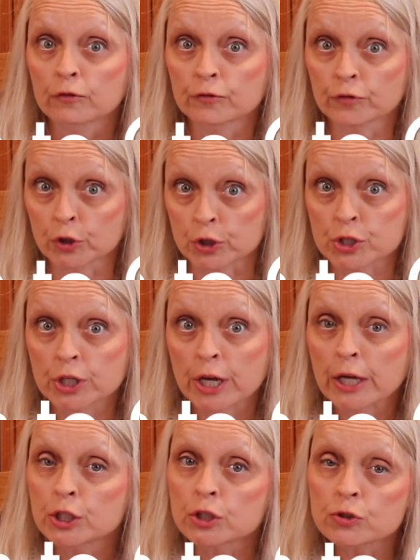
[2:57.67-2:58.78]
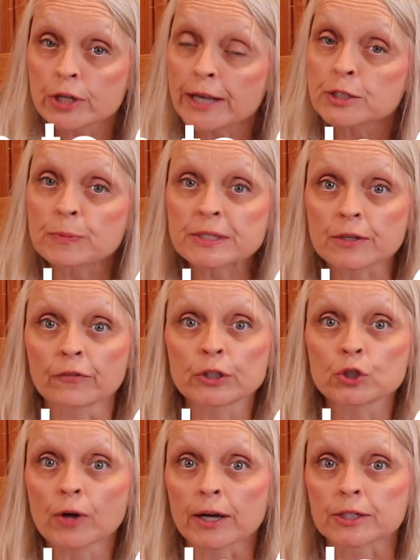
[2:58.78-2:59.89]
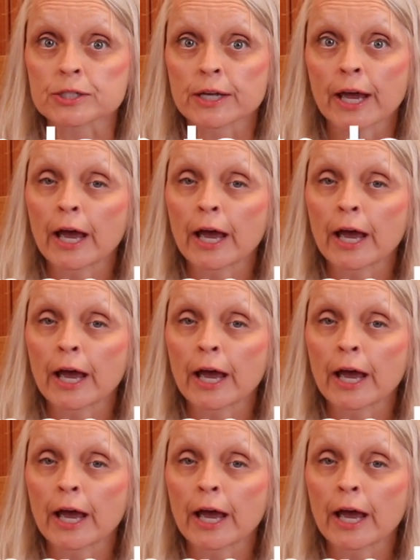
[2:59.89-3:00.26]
First, do you take specific drugs?